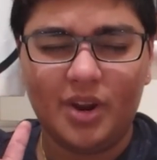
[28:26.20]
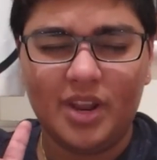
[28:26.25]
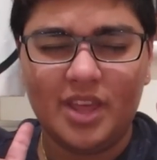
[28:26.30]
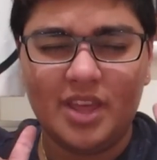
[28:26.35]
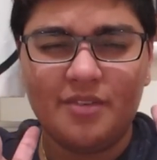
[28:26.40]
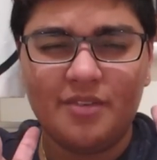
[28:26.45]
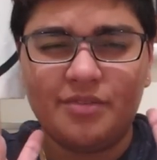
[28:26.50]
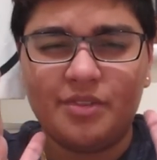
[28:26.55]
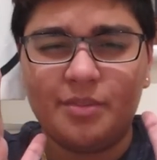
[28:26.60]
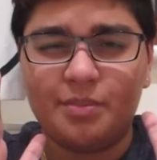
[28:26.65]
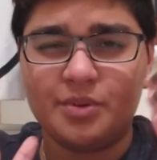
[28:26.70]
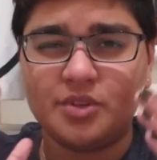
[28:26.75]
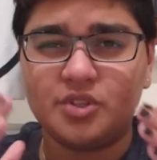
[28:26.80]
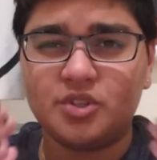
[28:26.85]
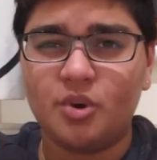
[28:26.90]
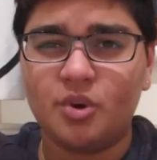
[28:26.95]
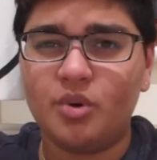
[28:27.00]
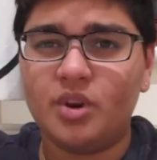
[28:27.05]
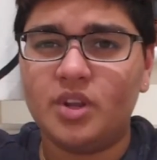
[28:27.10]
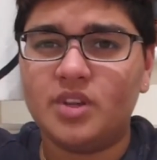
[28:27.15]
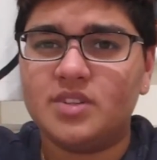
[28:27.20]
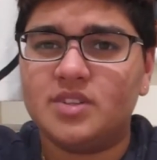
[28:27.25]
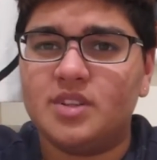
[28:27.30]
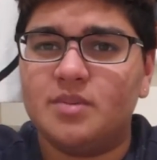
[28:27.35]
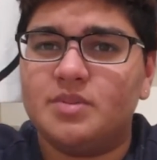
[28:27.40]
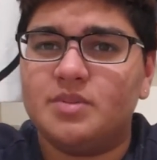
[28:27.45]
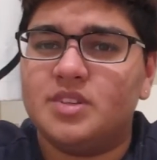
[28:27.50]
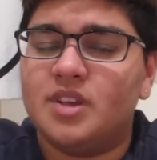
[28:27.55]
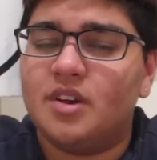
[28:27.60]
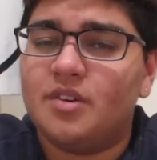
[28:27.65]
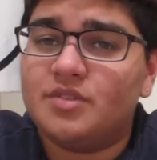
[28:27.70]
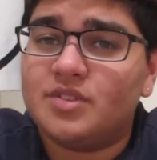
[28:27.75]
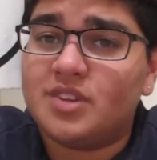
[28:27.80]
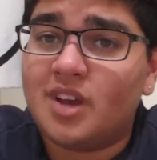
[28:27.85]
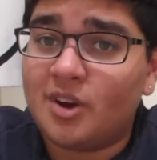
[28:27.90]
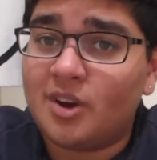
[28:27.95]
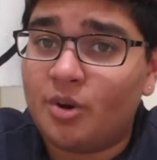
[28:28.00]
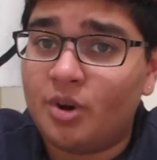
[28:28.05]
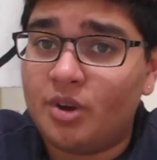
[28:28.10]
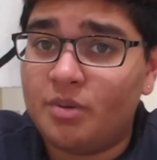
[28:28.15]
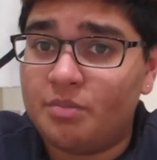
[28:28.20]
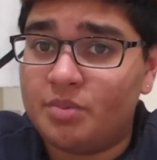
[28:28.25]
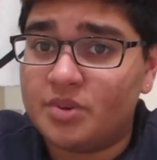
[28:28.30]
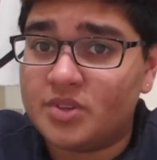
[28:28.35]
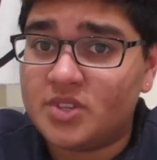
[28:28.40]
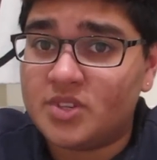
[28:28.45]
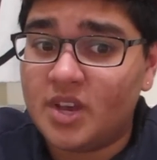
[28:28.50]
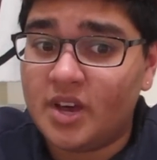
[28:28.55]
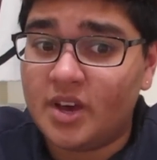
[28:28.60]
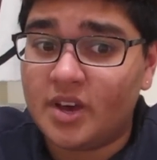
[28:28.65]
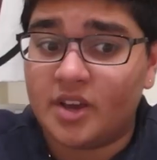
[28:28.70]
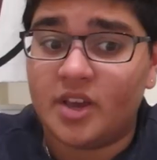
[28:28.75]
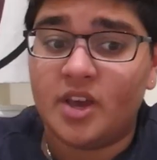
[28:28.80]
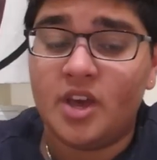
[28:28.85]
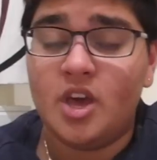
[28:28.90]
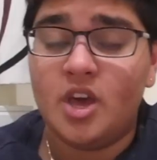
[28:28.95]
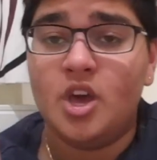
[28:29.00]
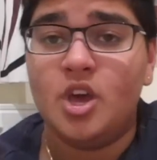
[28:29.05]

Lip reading: if the personas themselves are going berserk?